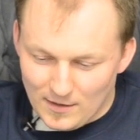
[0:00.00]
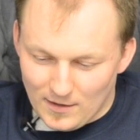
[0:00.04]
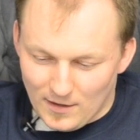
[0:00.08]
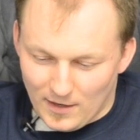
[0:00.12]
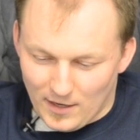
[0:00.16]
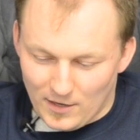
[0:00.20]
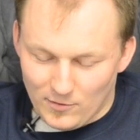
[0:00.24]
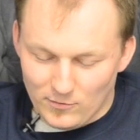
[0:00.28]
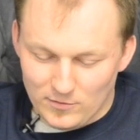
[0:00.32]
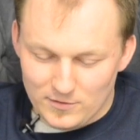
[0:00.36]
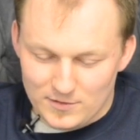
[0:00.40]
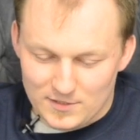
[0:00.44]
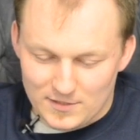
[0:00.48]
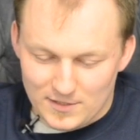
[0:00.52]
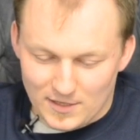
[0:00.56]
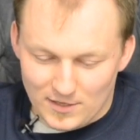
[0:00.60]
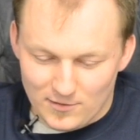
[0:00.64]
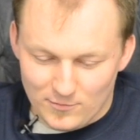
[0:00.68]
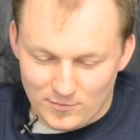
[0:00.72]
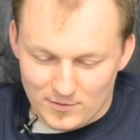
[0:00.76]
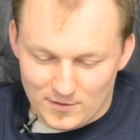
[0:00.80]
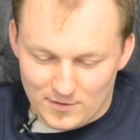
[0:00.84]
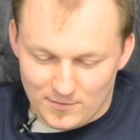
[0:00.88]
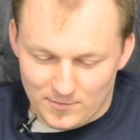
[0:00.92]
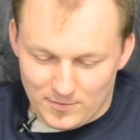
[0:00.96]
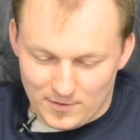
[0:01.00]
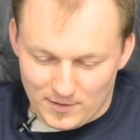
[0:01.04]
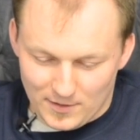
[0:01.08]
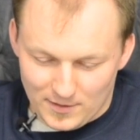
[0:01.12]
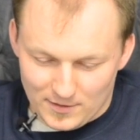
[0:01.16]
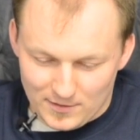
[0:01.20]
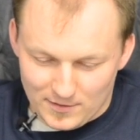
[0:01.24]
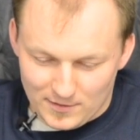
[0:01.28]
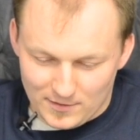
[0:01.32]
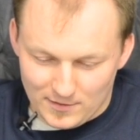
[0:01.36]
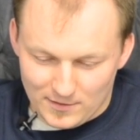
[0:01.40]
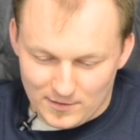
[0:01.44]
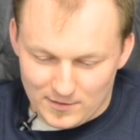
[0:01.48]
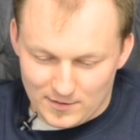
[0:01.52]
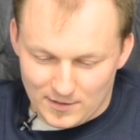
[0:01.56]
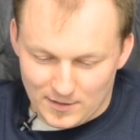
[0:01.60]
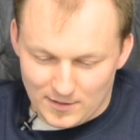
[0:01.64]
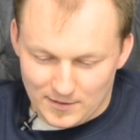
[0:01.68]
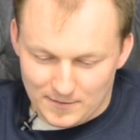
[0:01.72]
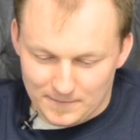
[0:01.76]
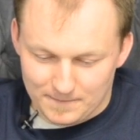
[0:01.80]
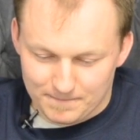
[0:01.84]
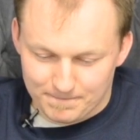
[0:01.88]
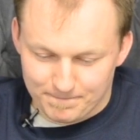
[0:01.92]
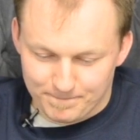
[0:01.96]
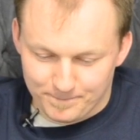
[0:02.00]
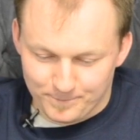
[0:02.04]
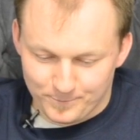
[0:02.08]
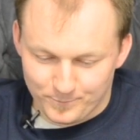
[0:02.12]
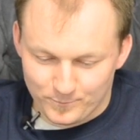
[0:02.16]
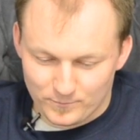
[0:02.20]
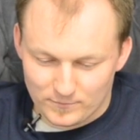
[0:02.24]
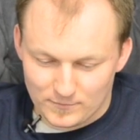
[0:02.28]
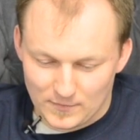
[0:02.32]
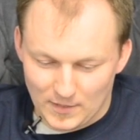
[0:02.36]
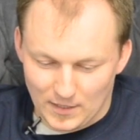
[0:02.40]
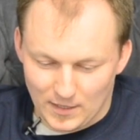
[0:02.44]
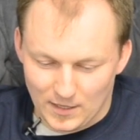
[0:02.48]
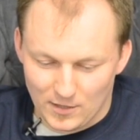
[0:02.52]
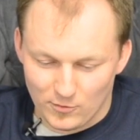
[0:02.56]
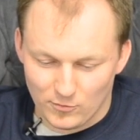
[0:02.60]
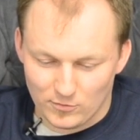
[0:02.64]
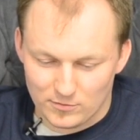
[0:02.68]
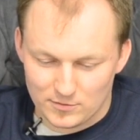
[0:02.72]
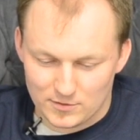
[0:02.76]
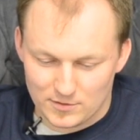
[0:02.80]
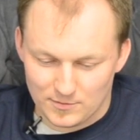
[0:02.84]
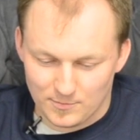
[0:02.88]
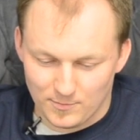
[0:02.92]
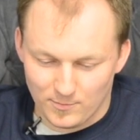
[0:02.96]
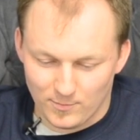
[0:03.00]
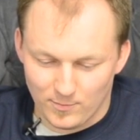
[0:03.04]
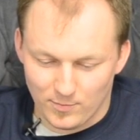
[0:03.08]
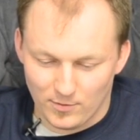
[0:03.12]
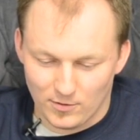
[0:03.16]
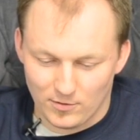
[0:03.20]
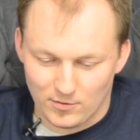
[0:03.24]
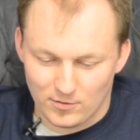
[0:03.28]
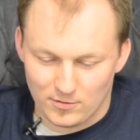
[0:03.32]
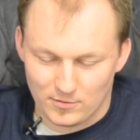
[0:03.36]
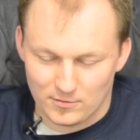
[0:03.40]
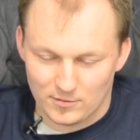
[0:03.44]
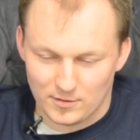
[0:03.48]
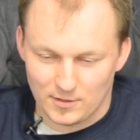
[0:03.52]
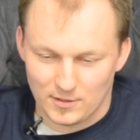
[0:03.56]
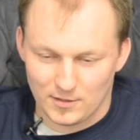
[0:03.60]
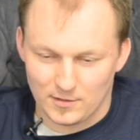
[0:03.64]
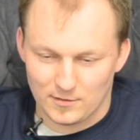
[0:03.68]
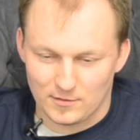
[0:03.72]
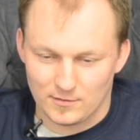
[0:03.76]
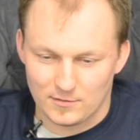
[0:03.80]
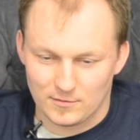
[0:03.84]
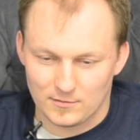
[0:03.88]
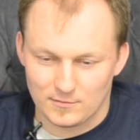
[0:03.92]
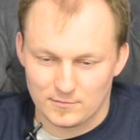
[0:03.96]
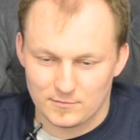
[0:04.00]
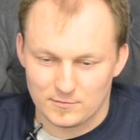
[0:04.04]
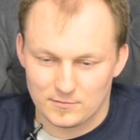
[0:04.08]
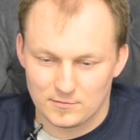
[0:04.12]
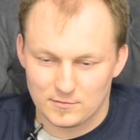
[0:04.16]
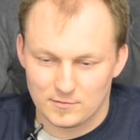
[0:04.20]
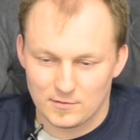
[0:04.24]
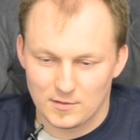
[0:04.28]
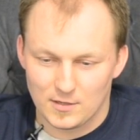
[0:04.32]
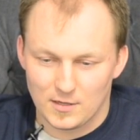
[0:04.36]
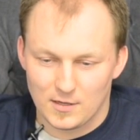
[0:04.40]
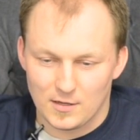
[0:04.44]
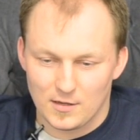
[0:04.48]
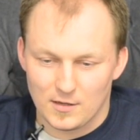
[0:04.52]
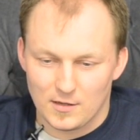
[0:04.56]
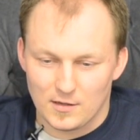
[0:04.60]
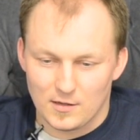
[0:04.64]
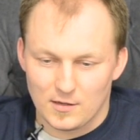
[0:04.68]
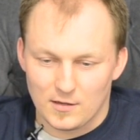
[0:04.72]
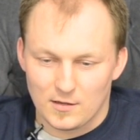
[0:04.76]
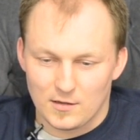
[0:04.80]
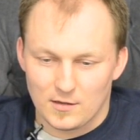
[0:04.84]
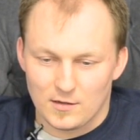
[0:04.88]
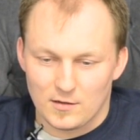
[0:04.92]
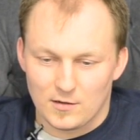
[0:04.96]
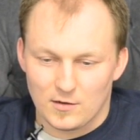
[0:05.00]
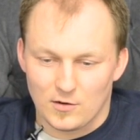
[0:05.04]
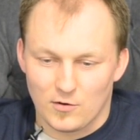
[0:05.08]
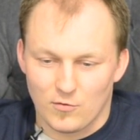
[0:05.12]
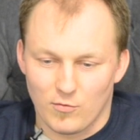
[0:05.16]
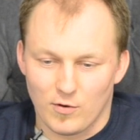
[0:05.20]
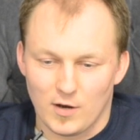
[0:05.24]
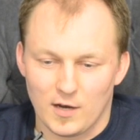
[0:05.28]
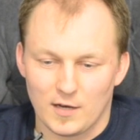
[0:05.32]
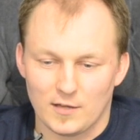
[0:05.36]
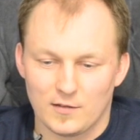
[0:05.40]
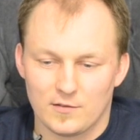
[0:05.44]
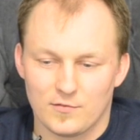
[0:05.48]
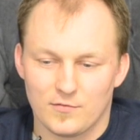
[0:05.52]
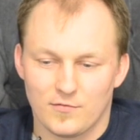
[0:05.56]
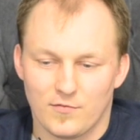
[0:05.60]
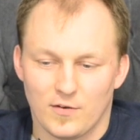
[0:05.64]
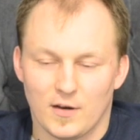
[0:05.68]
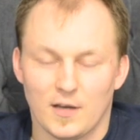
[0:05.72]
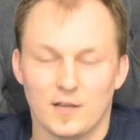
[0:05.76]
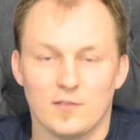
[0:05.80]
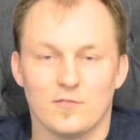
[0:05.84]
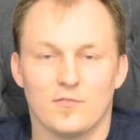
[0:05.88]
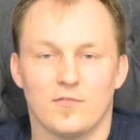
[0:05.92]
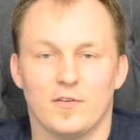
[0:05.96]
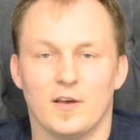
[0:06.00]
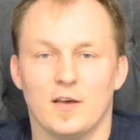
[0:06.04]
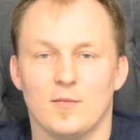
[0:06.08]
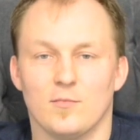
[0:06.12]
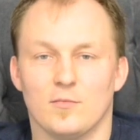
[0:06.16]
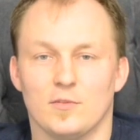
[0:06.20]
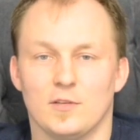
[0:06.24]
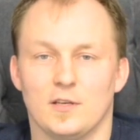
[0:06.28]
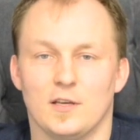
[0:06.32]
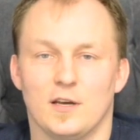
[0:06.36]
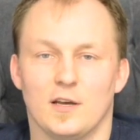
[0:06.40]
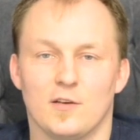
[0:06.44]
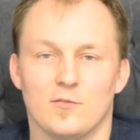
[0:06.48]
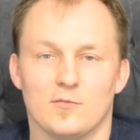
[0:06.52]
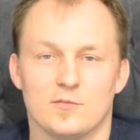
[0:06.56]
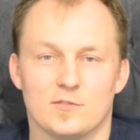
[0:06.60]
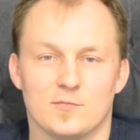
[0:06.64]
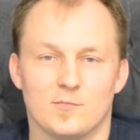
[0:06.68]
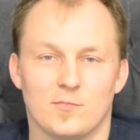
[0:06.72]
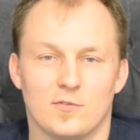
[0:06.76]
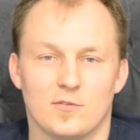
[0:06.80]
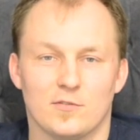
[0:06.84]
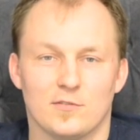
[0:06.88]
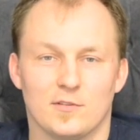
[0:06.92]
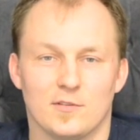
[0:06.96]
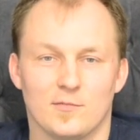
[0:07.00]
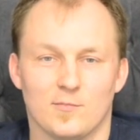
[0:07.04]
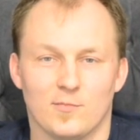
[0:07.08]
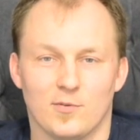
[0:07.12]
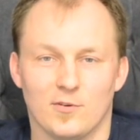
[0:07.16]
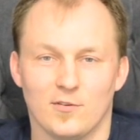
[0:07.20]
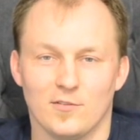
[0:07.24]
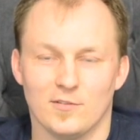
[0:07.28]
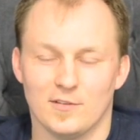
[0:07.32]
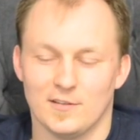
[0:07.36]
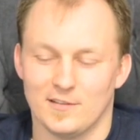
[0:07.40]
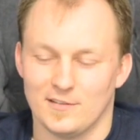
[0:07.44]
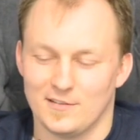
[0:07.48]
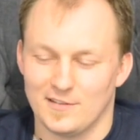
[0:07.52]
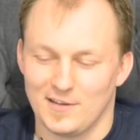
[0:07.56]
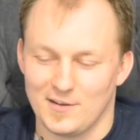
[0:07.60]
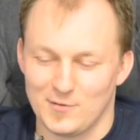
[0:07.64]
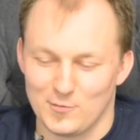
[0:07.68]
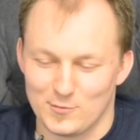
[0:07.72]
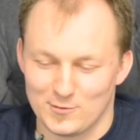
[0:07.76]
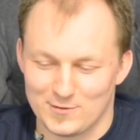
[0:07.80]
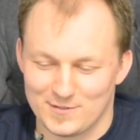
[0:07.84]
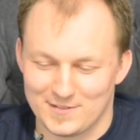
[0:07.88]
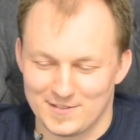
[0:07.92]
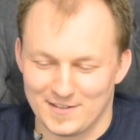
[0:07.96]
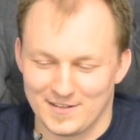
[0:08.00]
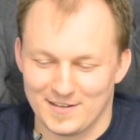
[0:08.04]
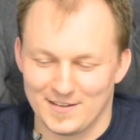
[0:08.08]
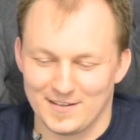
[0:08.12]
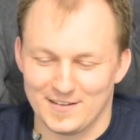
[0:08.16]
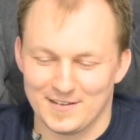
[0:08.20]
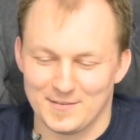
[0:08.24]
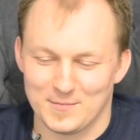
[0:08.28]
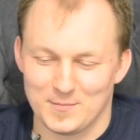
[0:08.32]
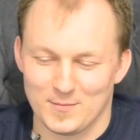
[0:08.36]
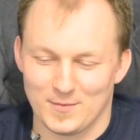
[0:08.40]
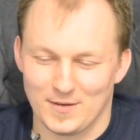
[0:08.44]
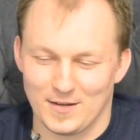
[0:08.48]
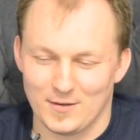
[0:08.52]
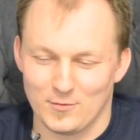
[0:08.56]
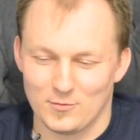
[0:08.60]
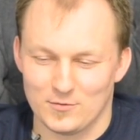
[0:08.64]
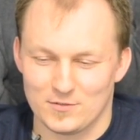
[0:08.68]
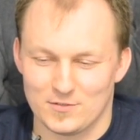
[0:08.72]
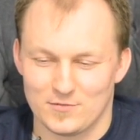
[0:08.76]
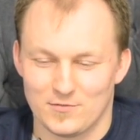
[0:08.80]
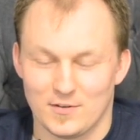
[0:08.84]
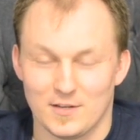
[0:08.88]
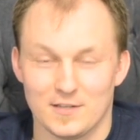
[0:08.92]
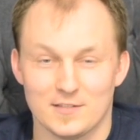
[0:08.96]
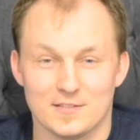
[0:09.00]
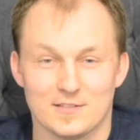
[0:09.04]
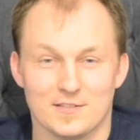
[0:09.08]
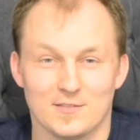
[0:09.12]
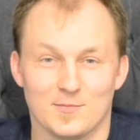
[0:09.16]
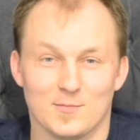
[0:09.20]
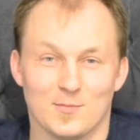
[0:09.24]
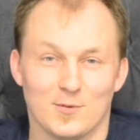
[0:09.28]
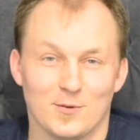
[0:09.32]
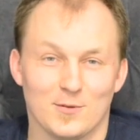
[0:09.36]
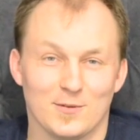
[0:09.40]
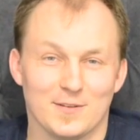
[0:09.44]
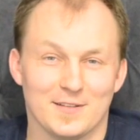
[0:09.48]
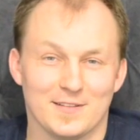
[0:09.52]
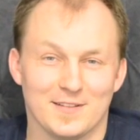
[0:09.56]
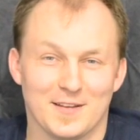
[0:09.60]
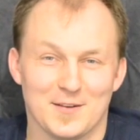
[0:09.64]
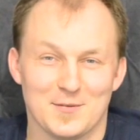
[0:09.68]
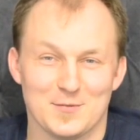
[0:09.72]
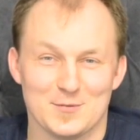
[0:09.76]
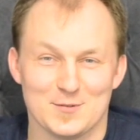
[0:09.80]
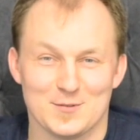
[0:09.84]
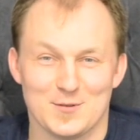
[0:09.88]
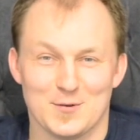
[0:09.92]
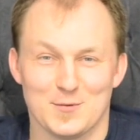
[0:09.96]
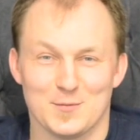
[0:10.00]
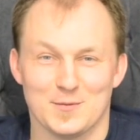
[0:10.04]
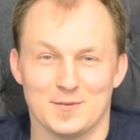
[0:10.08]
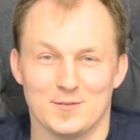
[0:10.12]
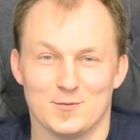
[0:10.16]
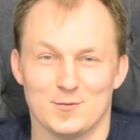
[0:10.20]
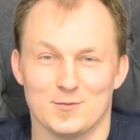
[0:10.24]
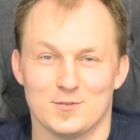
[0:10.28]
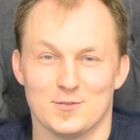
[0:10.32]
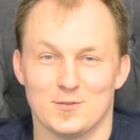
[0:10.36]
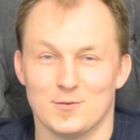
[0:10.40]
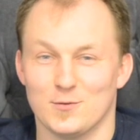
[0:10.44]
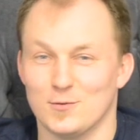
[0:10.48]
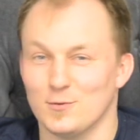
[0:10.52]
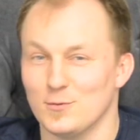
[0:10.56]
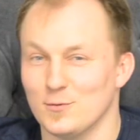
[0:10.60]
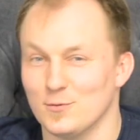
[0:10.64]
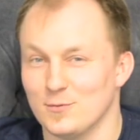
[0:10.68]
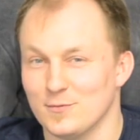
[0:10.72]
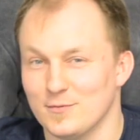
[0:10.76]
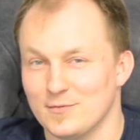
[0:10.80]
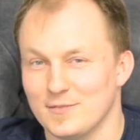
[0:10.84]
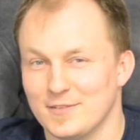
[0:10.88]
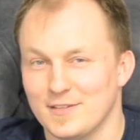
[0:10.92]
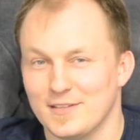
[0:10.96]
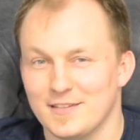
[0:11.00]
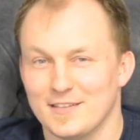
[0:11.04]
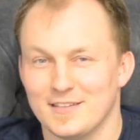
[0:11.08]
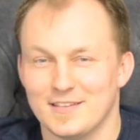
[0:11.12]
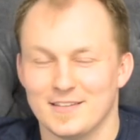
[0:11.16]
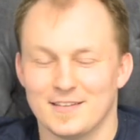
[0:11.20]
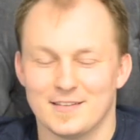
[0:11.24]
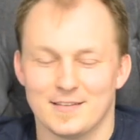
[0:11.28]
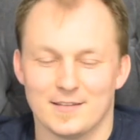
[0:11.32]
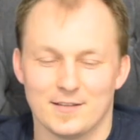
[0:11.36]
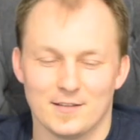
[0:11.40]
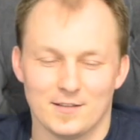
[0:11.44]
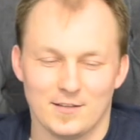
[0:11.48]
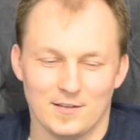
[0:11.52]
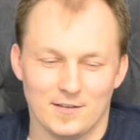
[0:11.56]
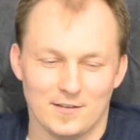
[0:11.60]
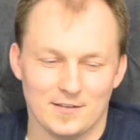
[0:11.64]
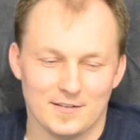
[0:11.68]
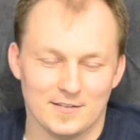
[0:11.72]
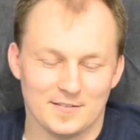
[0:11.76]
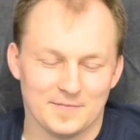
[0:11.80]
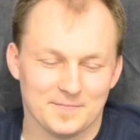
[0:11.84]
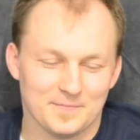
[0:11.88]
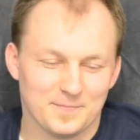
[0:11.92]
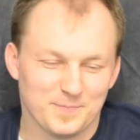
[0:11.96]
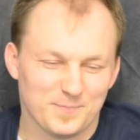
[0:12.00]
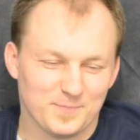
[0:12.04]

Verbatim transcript: I will start with the beginning. Um, I was born in quite fine family. I was born in Poland. I was um, I was raised in Poland. I was going to school here.